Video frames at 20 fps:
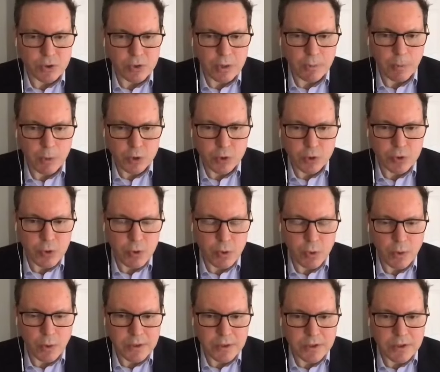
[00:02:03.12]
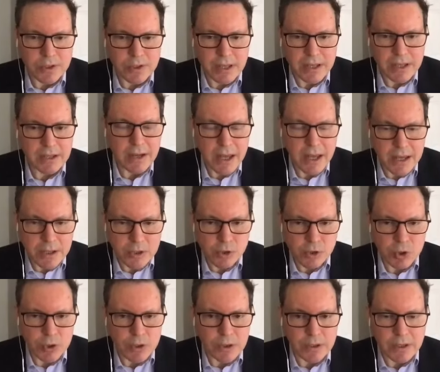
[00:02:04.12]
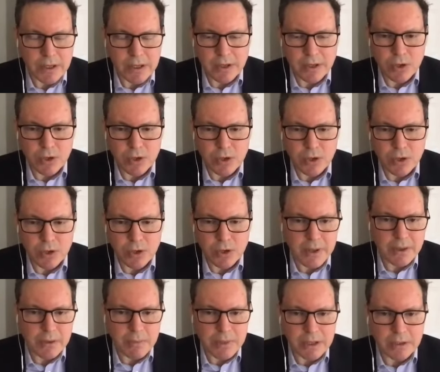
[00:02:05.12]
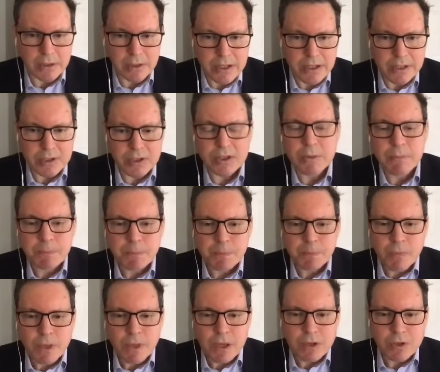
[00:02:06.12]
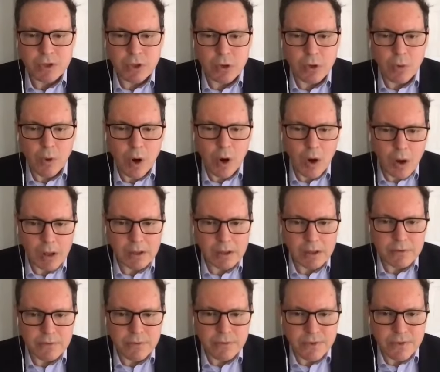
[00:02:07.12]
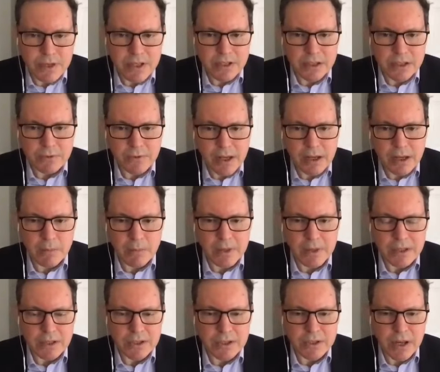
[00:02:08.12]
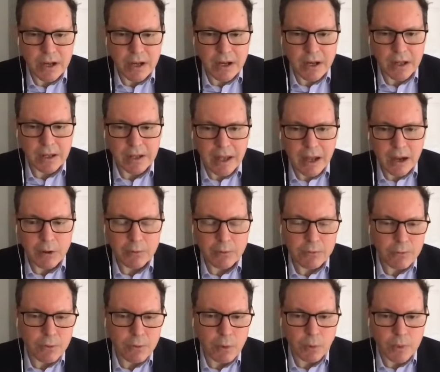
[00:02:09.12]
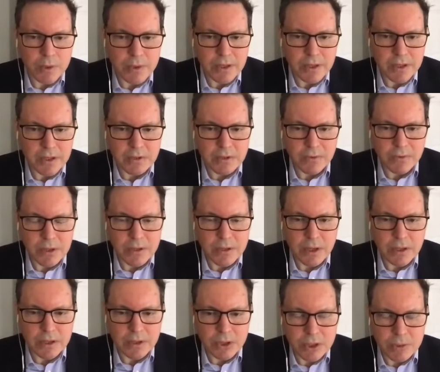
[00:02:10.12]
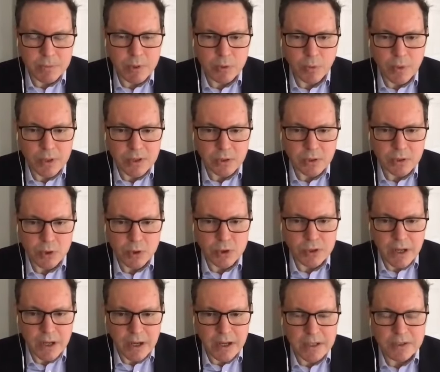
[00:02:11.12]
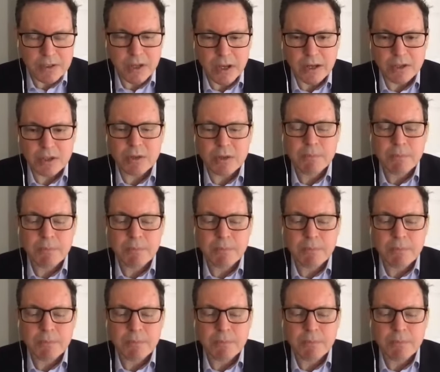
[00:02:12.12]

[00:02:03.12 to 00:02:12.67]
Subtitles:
commercial courts in Asia, in Europe, and the Middle East. So all of these developments allow for, within a dispute resolution context,